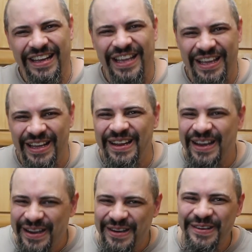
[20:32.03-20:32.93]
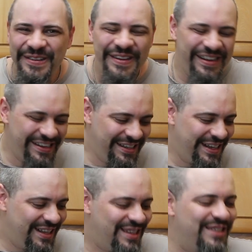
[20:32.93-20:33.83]
You know?
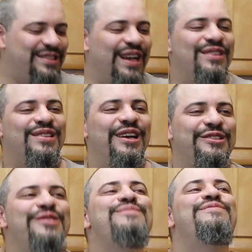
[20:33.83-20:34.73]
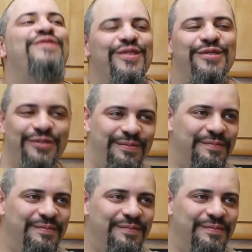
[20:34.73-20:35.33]
This tastes like tube food.